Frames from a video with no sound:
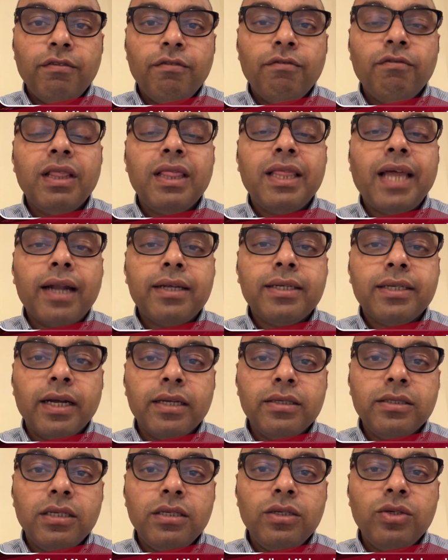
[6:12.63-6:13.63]
will that
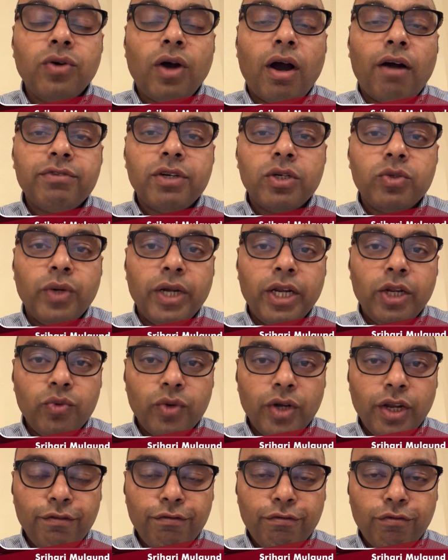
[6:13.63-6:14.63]
continue after
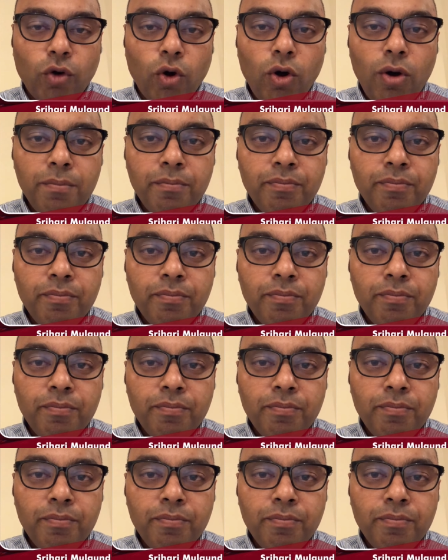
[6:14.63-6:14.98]
2024?